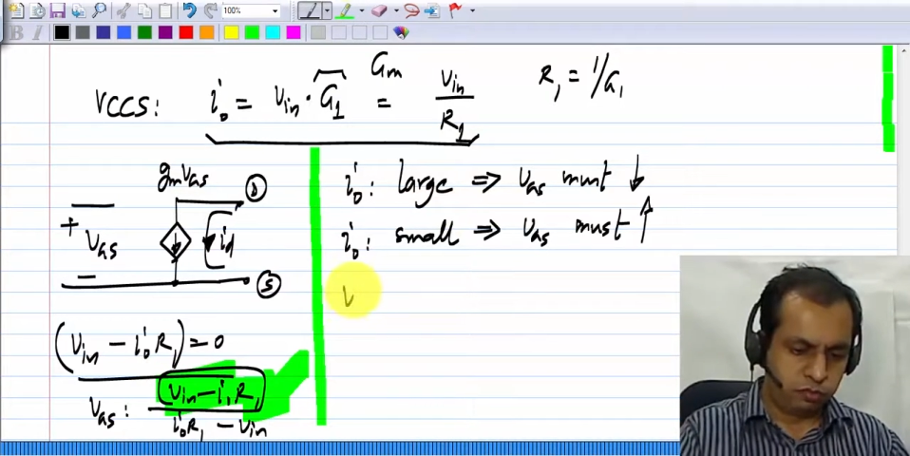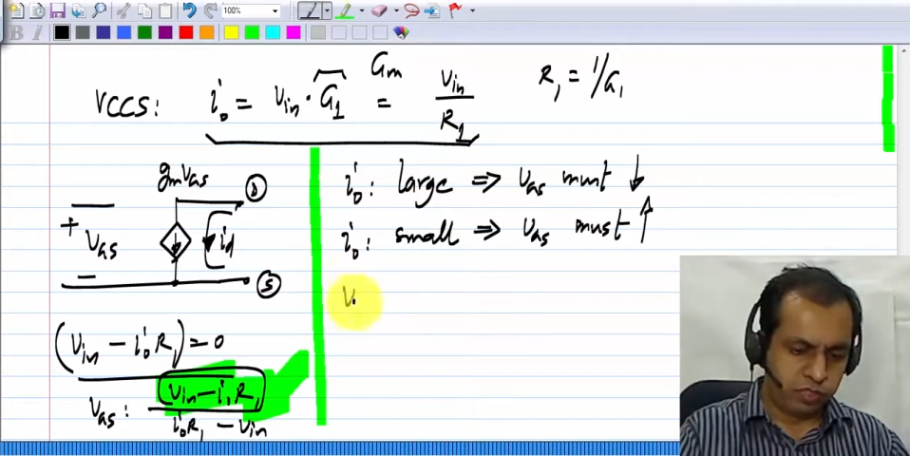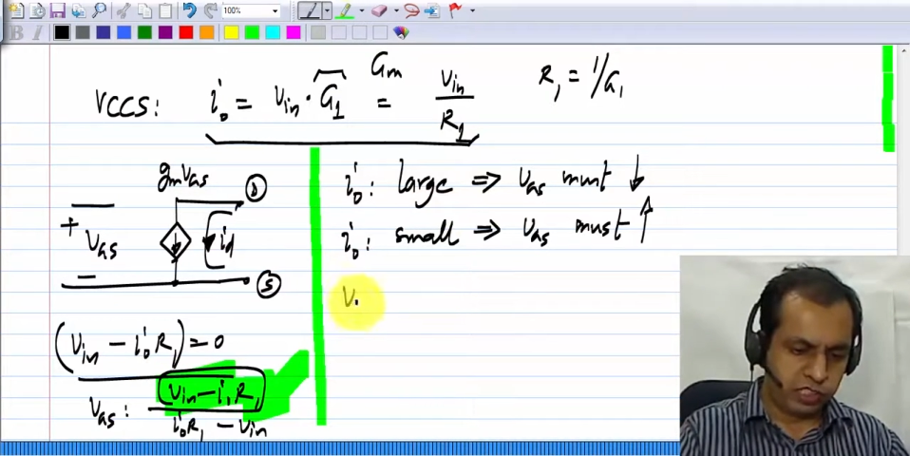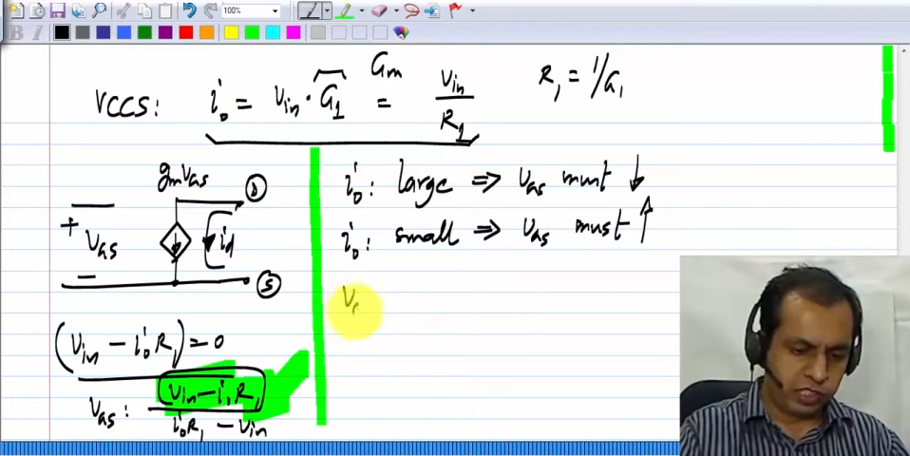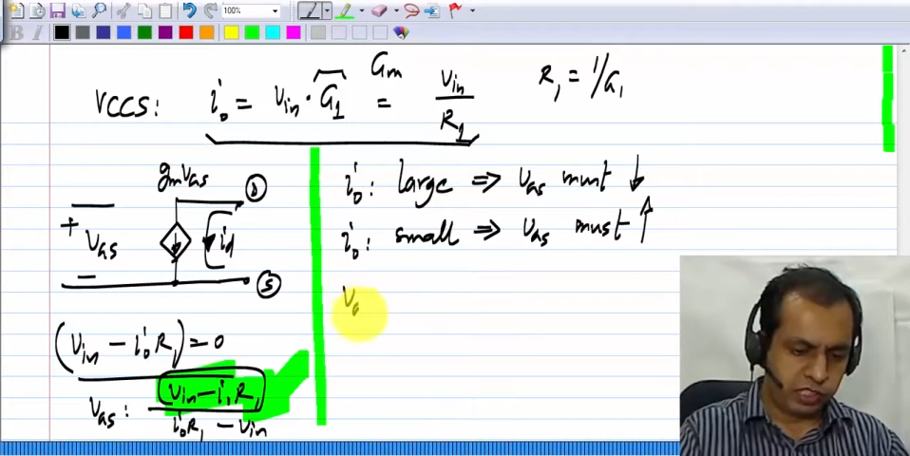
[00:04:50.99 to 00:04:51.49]

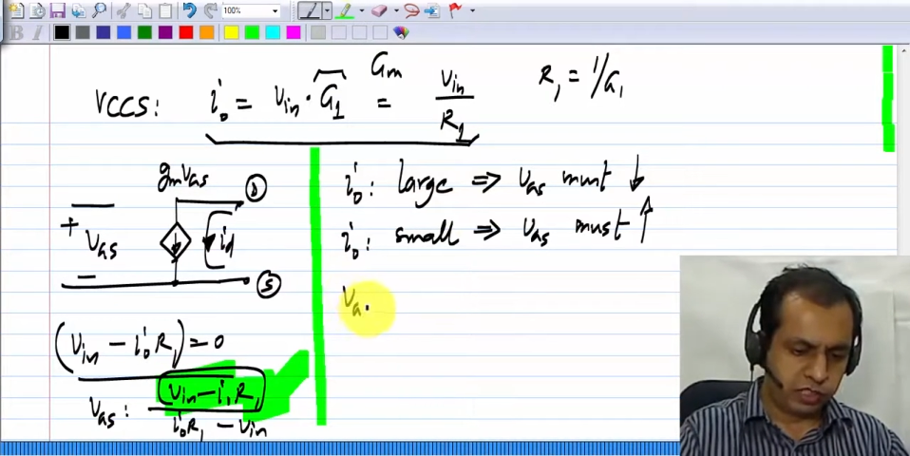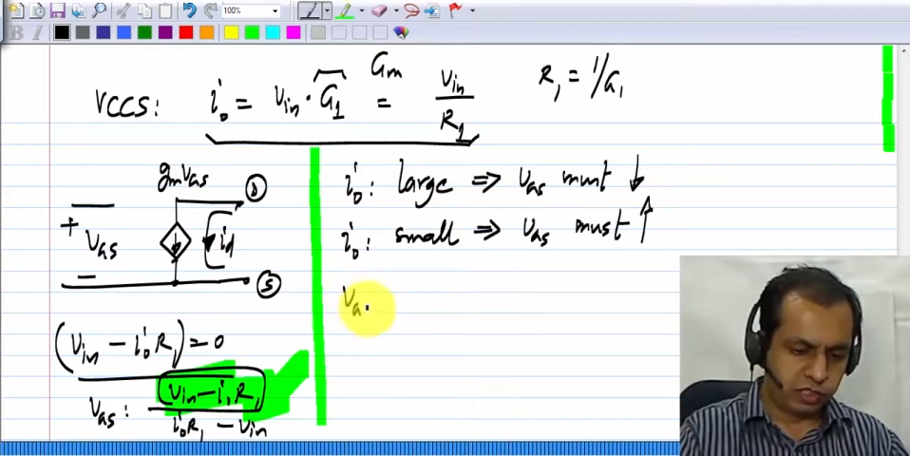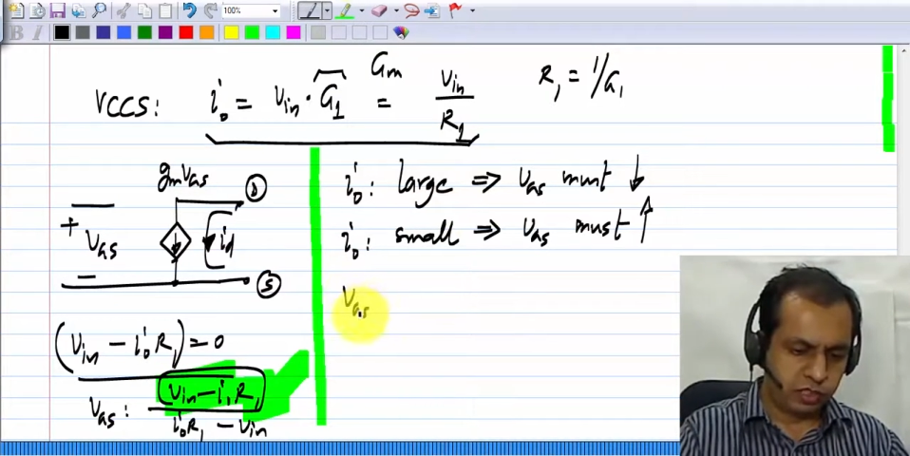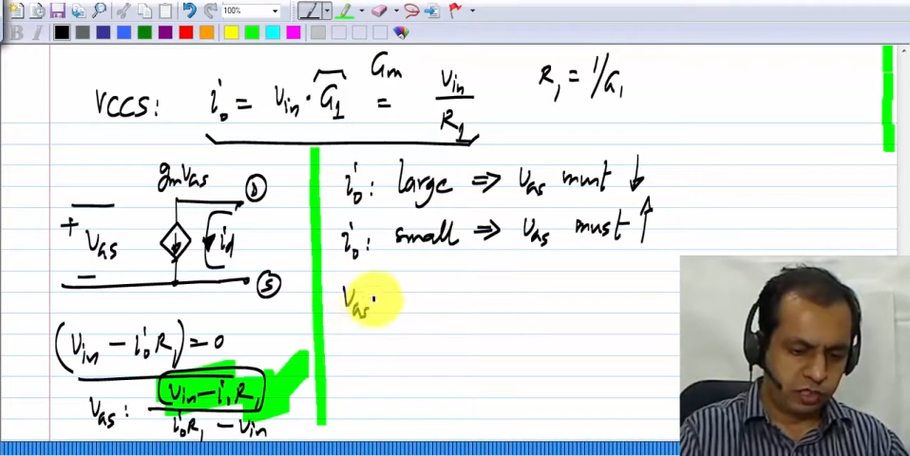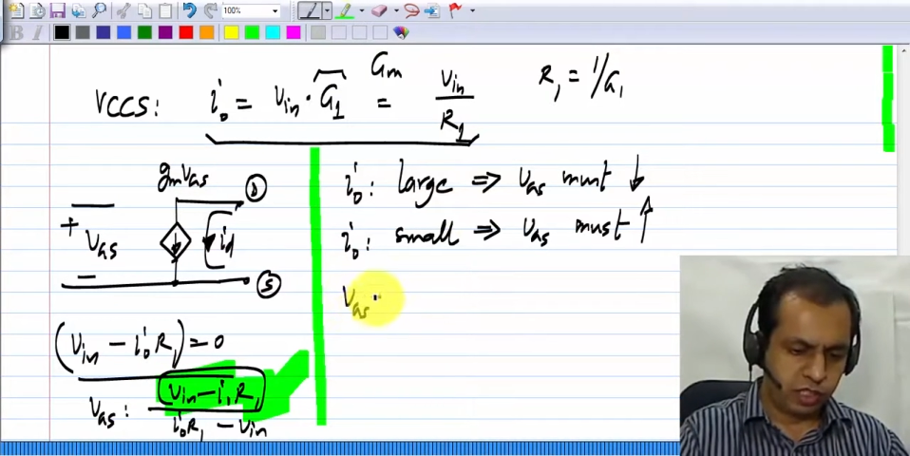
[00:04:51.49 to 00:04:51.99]
VGS
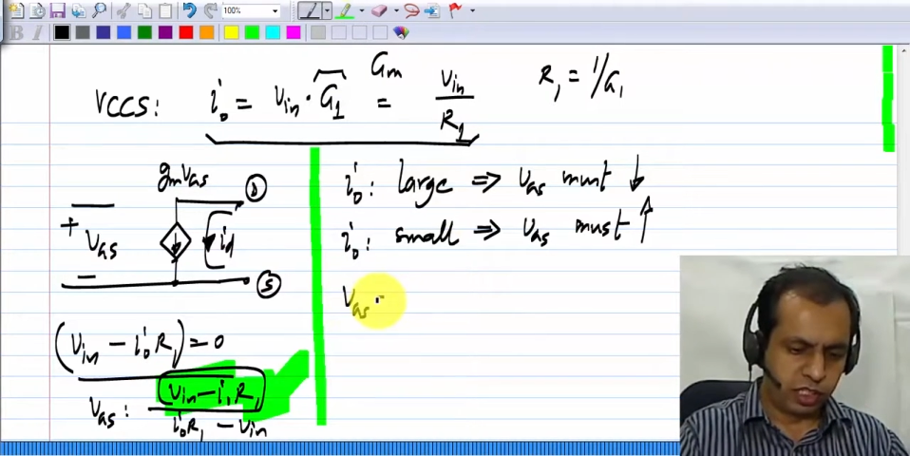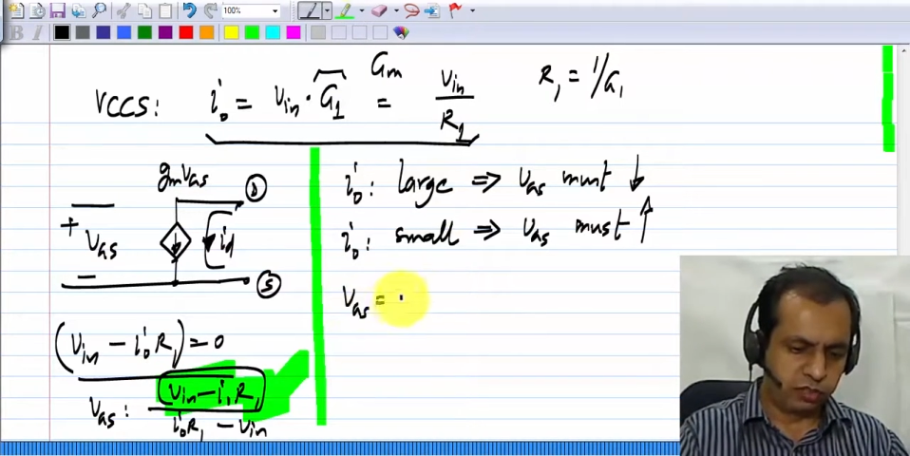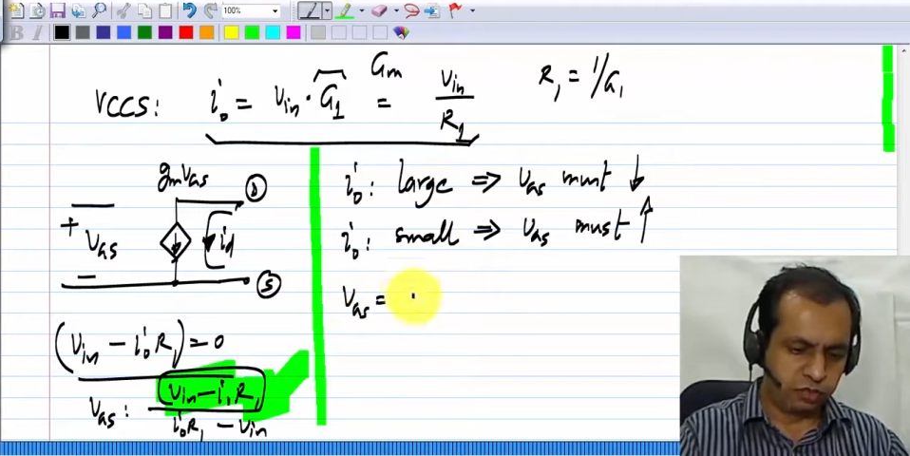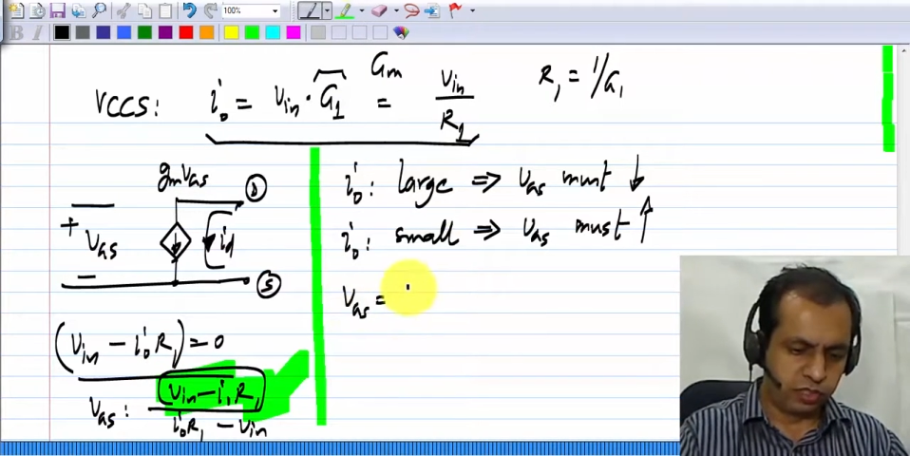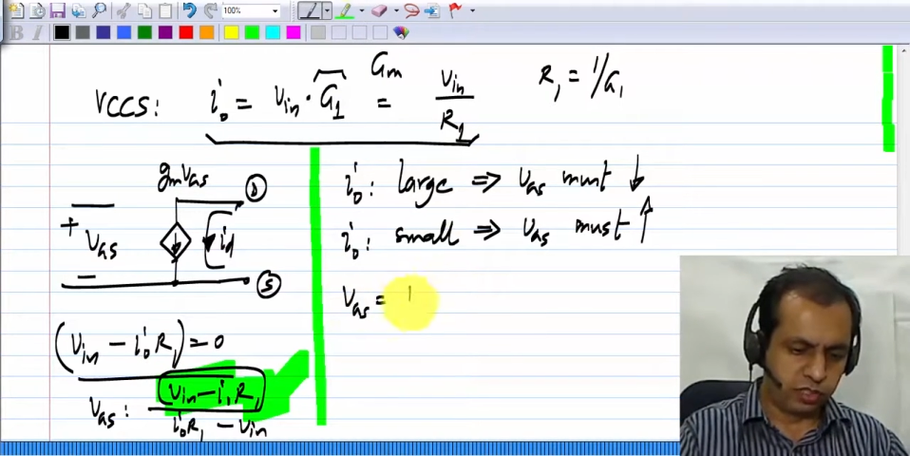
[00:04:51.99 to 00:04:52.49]

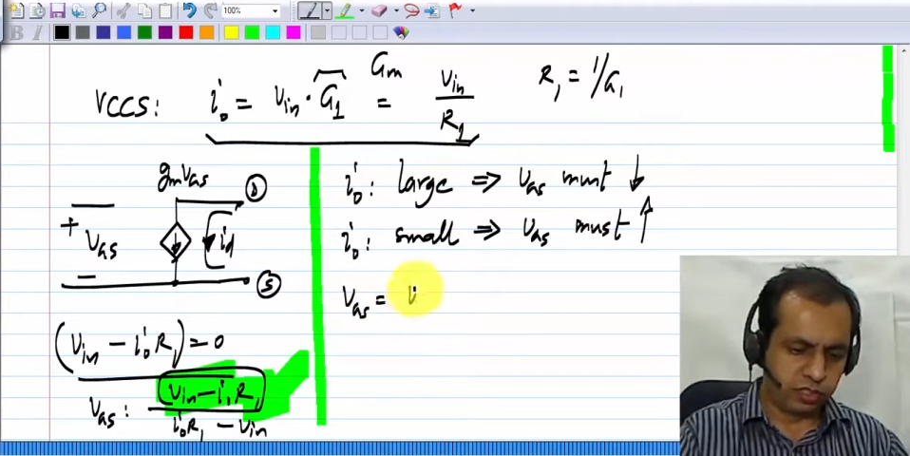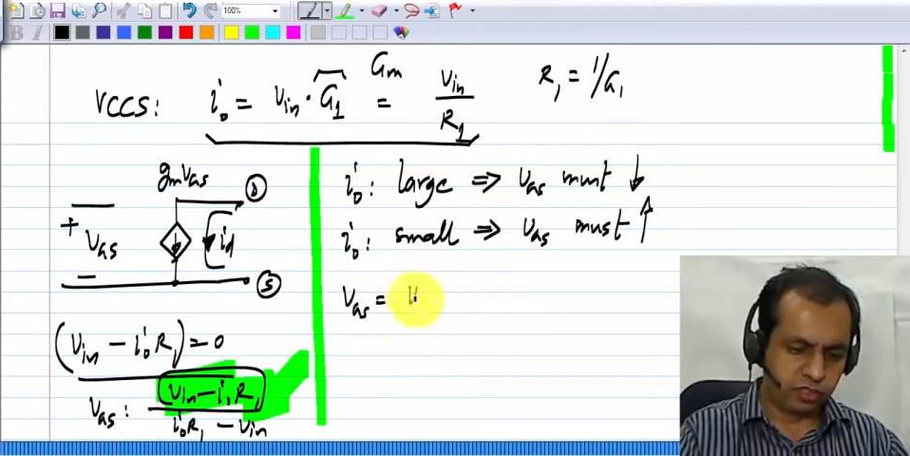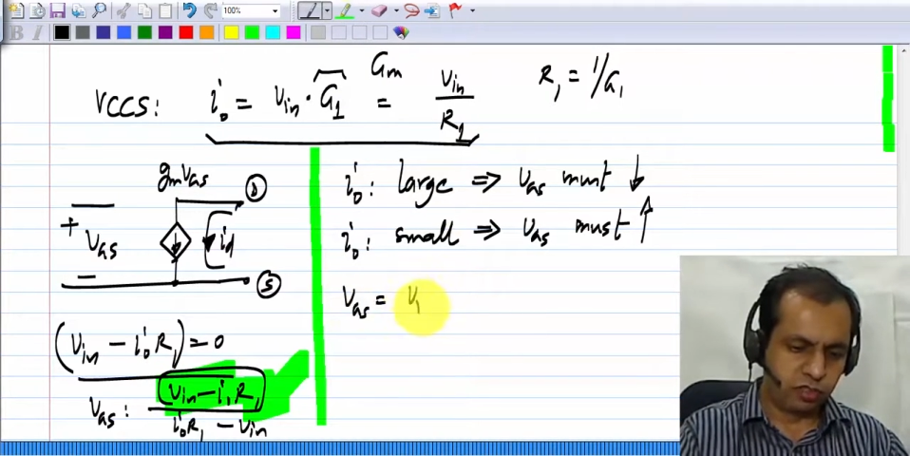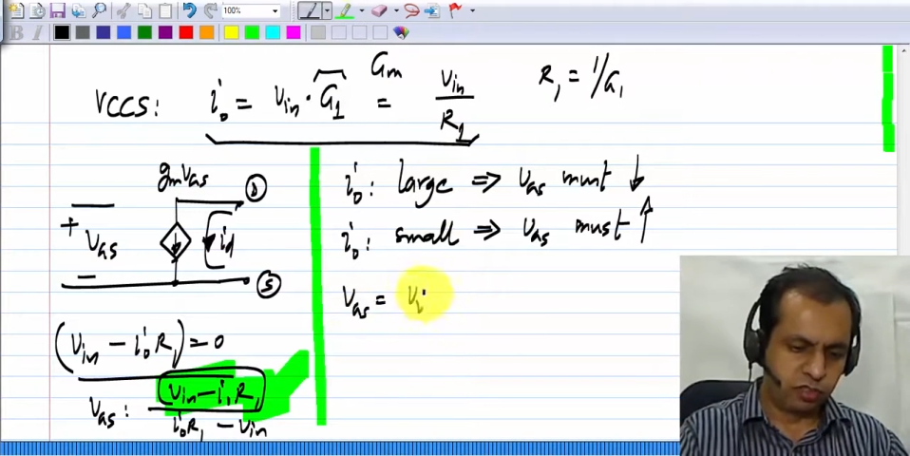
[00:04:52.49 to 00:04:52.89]
equals